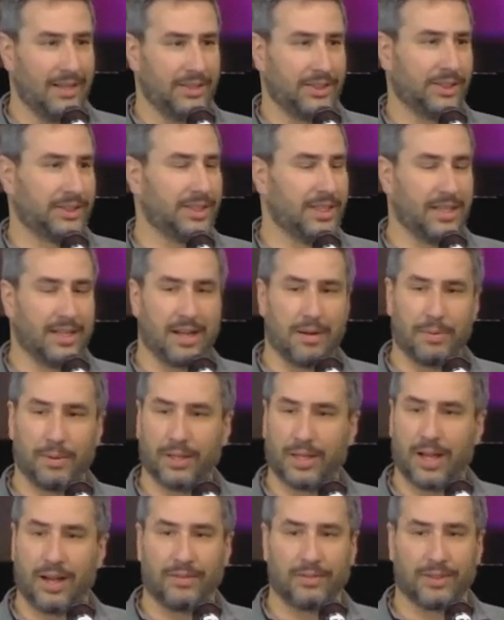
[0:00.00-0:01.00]
just in a
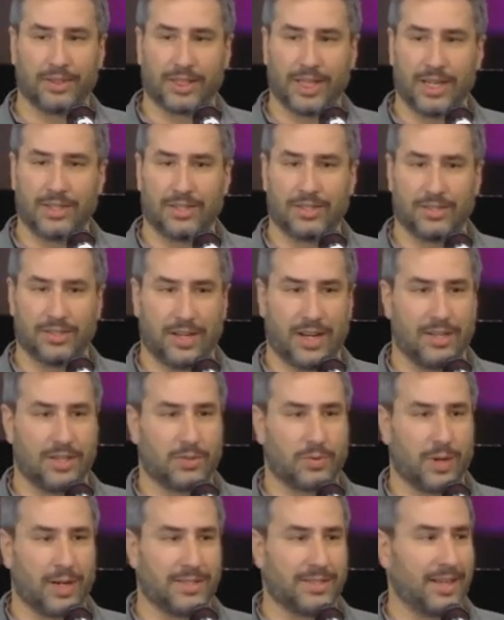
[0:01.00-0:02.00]
couple of conversations. And I
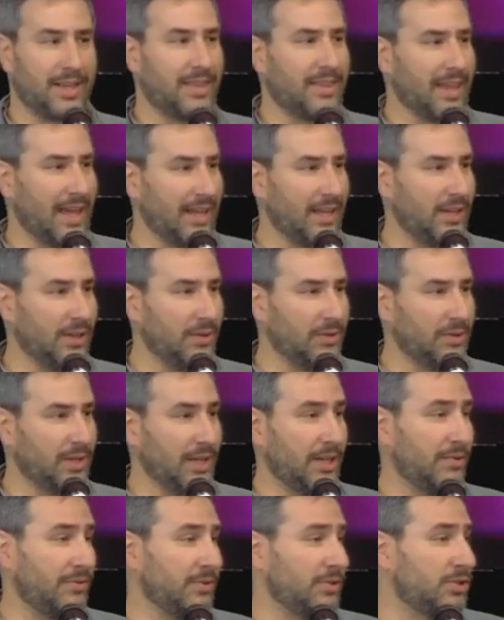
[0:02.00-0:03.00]
just want to say thank you.
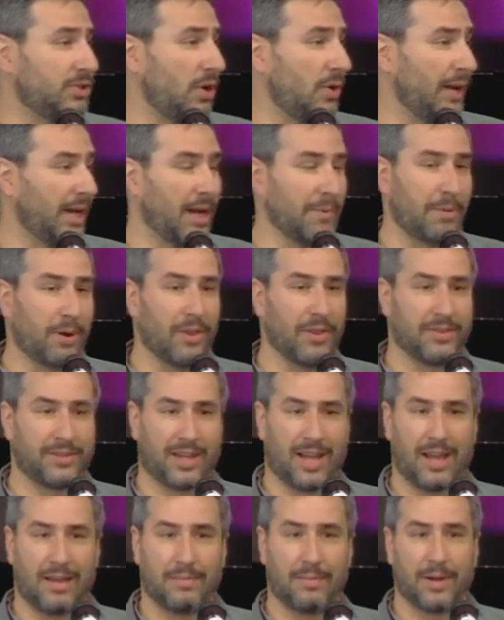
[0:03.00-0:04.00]
Thank you for showing up all the
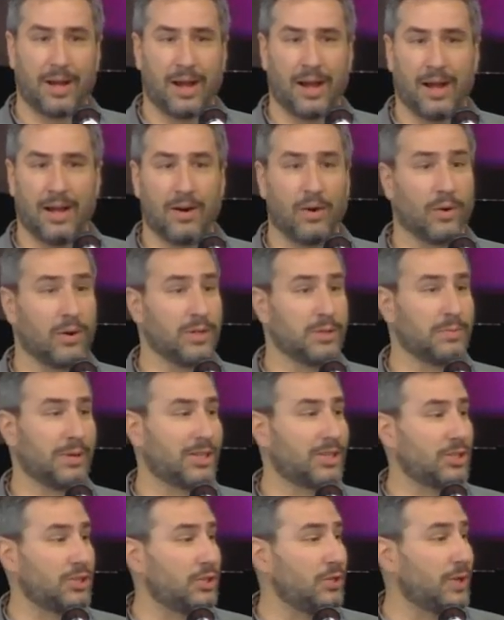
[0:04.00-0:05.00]
time, or as
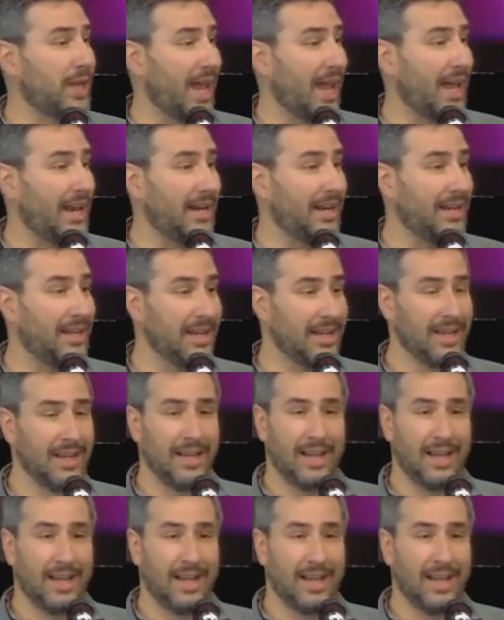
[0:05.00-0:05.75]
much as you can.